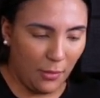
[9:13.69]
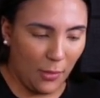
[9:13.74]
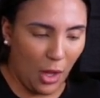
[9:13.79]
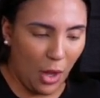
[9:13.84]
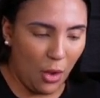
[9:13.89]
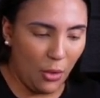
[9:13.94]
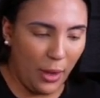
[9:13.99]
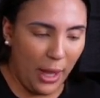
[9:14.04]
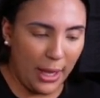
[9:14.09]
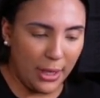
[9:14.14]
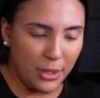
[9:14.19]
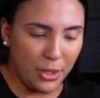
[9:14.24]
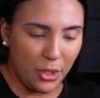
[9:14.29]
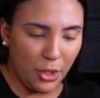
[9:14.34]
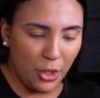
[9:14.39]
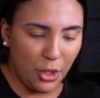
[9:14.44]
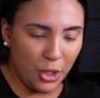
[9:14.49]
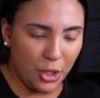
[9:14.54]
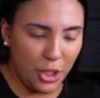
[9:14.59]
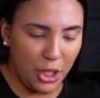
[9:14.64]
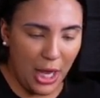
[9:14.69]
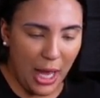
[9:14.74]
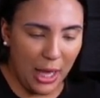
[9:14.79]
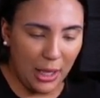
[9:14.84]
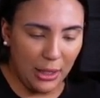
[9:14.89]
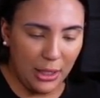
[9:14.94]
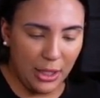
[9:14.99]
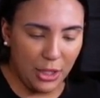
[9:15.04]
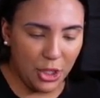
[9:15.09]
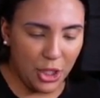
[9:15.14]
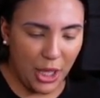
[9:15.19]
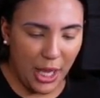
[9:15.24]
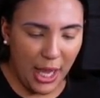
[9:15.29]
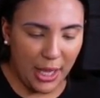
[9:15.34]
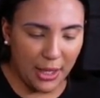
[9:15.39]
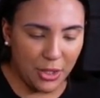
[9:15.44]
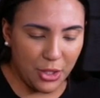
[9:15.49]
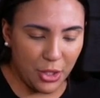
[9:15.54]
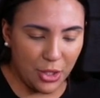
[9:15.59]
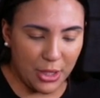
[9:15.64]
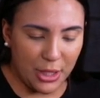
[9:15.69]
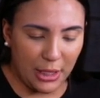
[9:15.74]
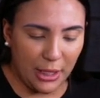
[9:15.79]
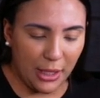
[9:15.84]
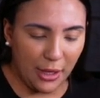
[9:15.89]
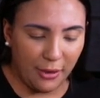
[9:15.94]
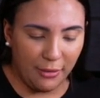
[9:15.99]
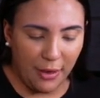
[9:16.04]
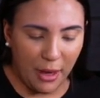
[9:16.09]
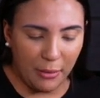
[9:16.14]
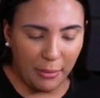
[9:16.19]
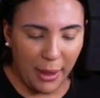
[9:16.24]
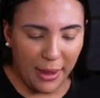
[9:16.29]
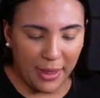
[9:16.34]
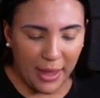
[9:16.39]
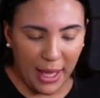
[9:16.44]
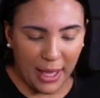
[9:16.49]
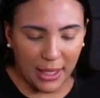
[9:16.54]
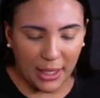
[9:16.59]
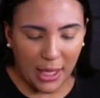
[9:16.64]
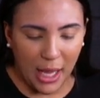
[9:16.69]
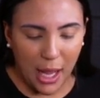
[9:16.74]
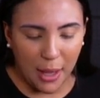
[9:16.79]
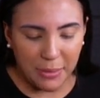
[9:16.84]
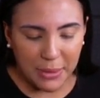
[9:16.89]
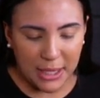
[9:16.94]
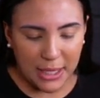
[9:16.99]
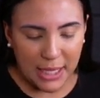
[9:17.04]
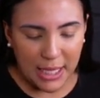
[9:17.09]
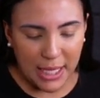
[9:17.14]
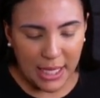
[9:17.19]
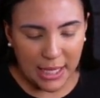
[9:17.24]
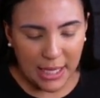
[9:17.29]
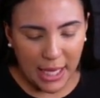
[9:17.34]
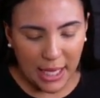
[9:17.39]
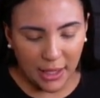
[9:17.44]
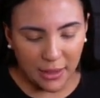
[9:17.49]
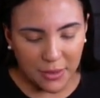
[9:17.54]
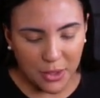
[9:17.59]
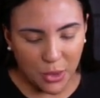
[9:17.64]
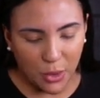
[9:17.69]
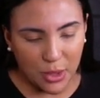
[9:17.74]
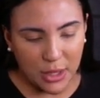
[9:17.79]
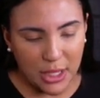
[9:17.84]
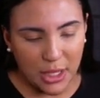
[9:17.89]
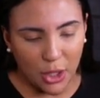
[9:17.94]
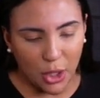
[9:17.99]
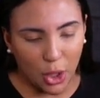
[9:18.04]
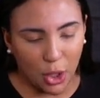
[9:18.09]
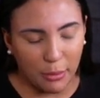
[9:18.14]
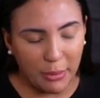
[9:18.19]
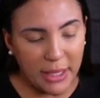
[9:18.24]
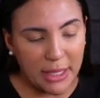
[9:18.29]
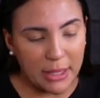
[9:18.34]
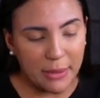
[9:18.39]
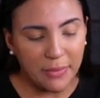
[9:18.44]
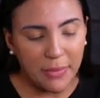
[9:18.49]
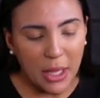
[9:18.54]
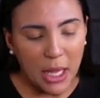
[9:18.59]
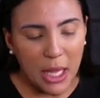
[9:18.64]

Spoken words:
Okay, so your challenge, Cancer, is clarified by the Eight of Cups, the King of Swords, and the Hermit.